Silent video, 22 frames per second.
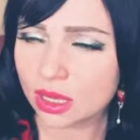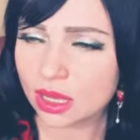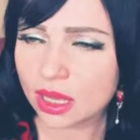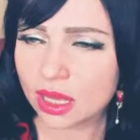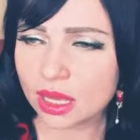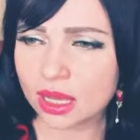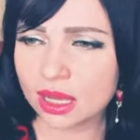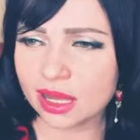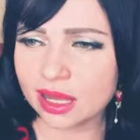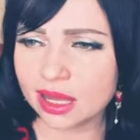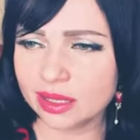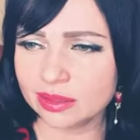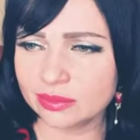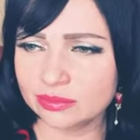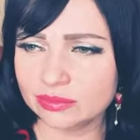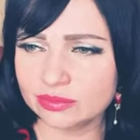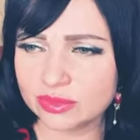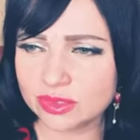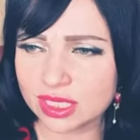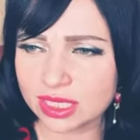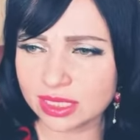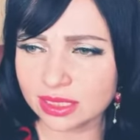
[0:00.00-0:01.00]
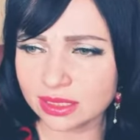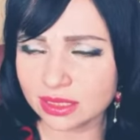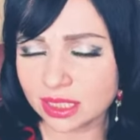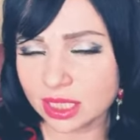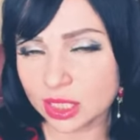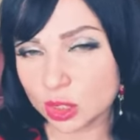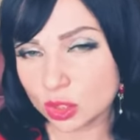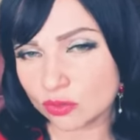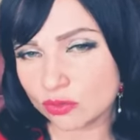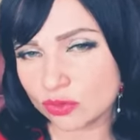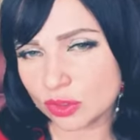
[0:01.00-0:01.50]
uh, taking
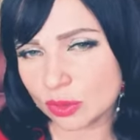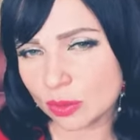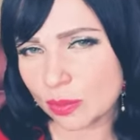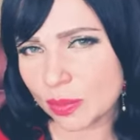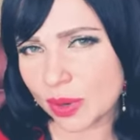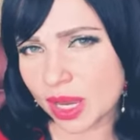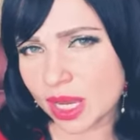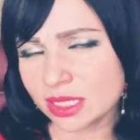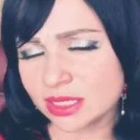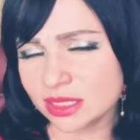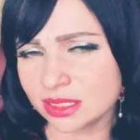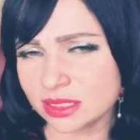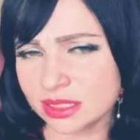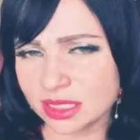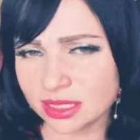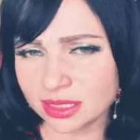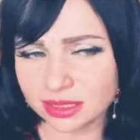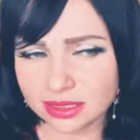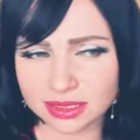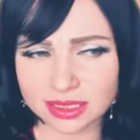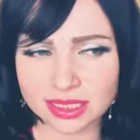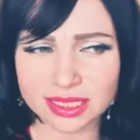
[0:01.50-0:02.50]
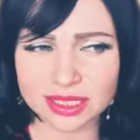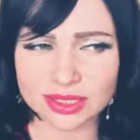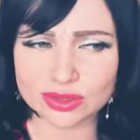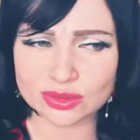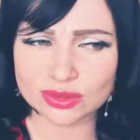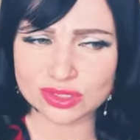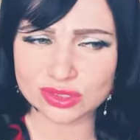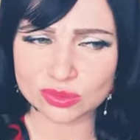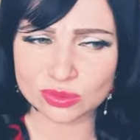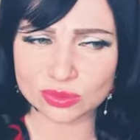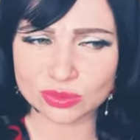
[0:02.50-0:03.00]
care of your body taking care
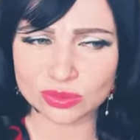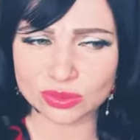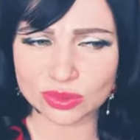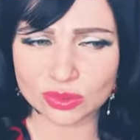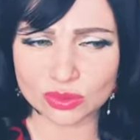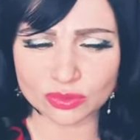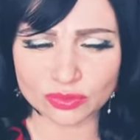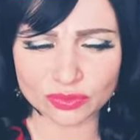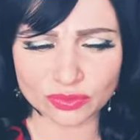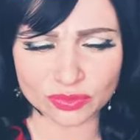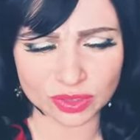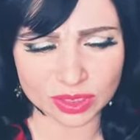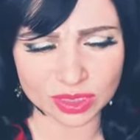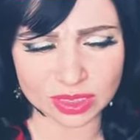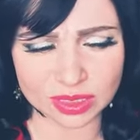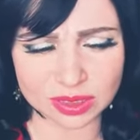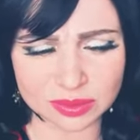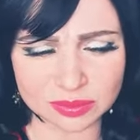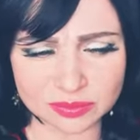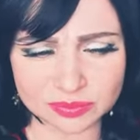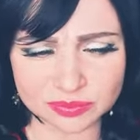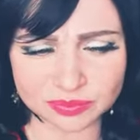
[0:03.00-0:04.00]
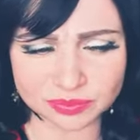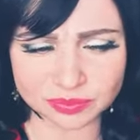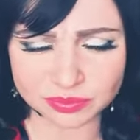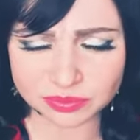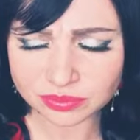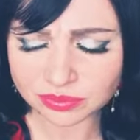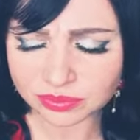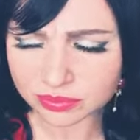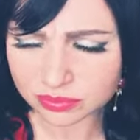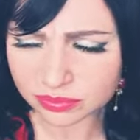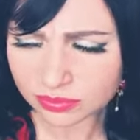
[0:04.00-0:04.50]
of, of um,
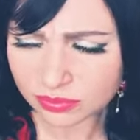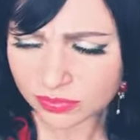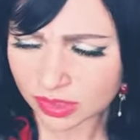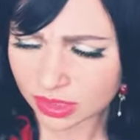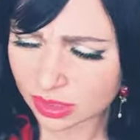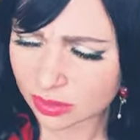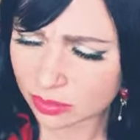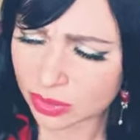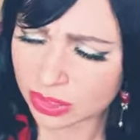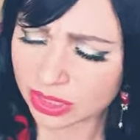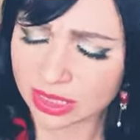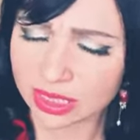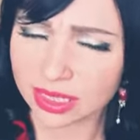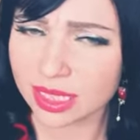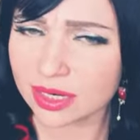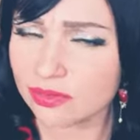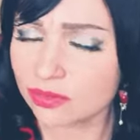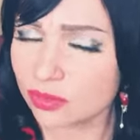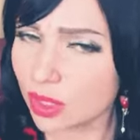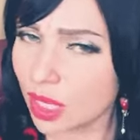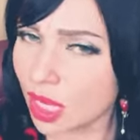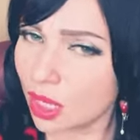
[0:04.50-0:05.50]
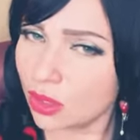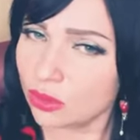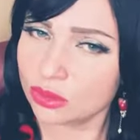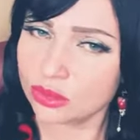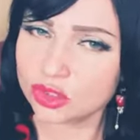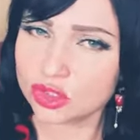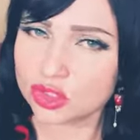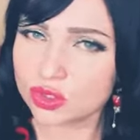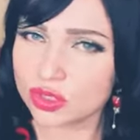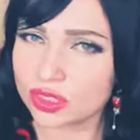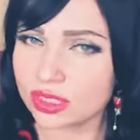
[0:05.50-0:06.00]
being careful how you
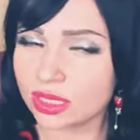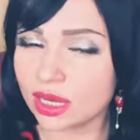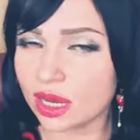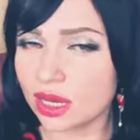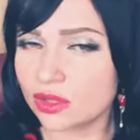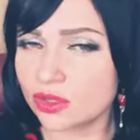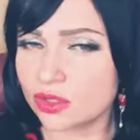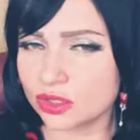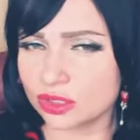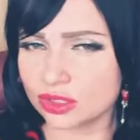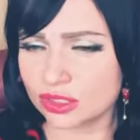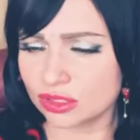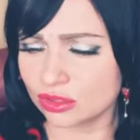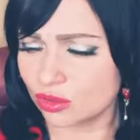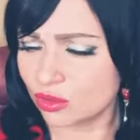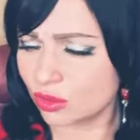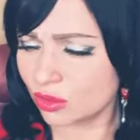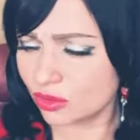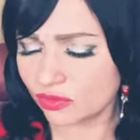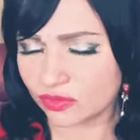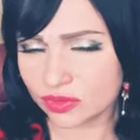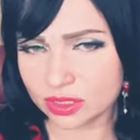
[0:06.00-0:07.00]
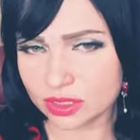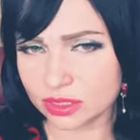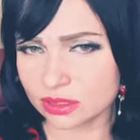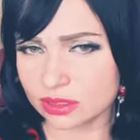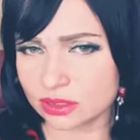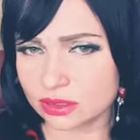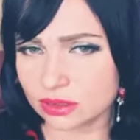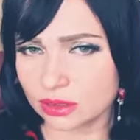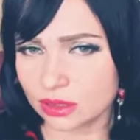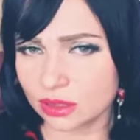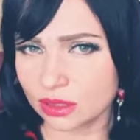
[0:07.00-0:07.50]
treat others and all of this
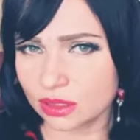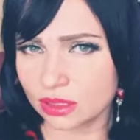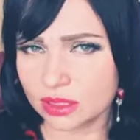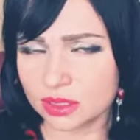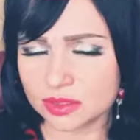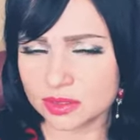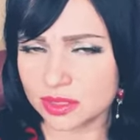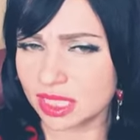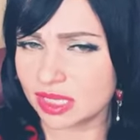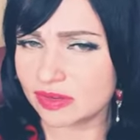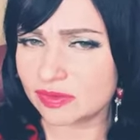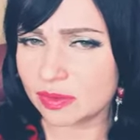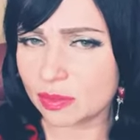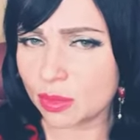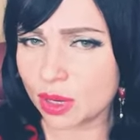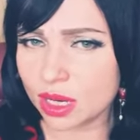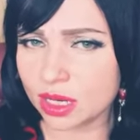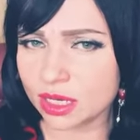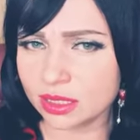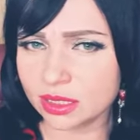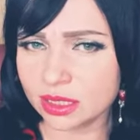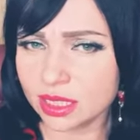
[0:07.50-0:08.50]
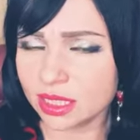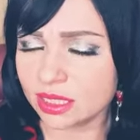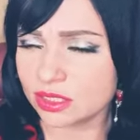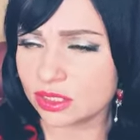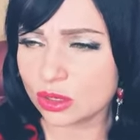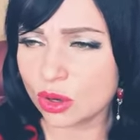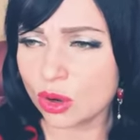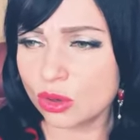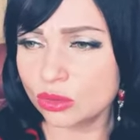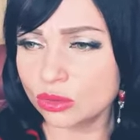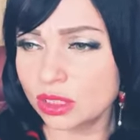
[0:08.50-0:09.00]
never mind yes
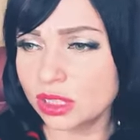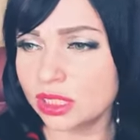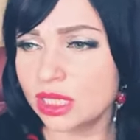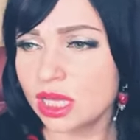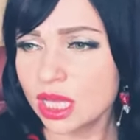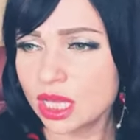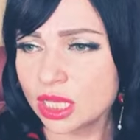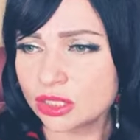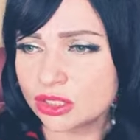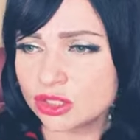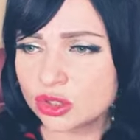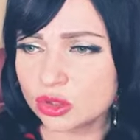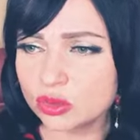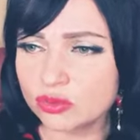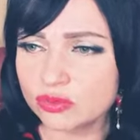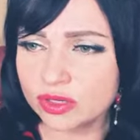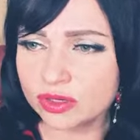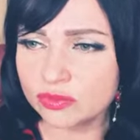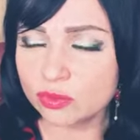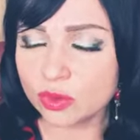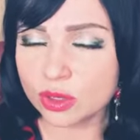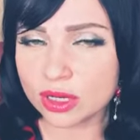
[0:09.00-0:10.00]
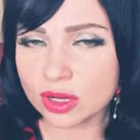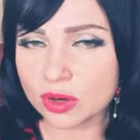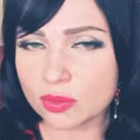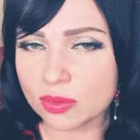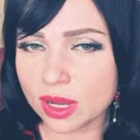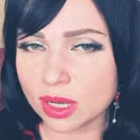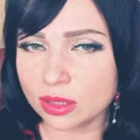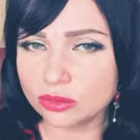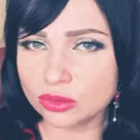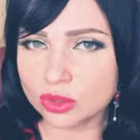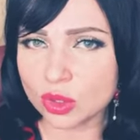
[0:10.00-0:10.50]
only so we walk
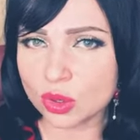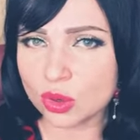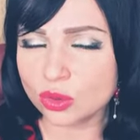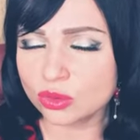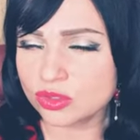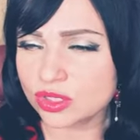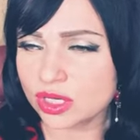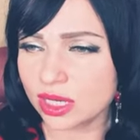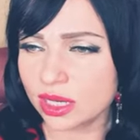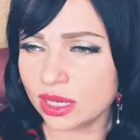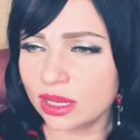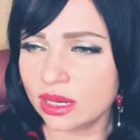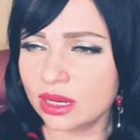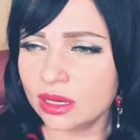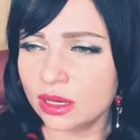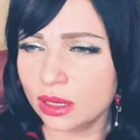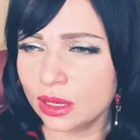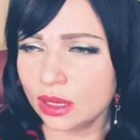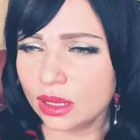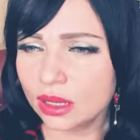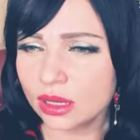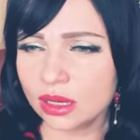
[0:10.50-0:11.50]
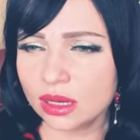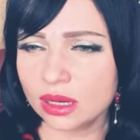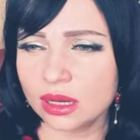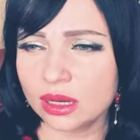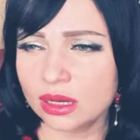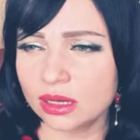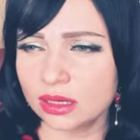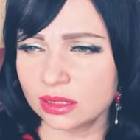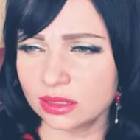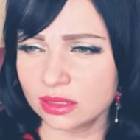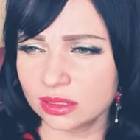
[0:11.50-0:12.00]
around all day
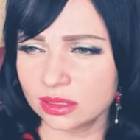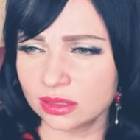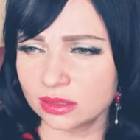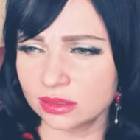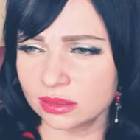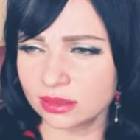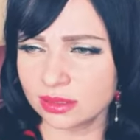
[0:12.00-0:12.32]
uh,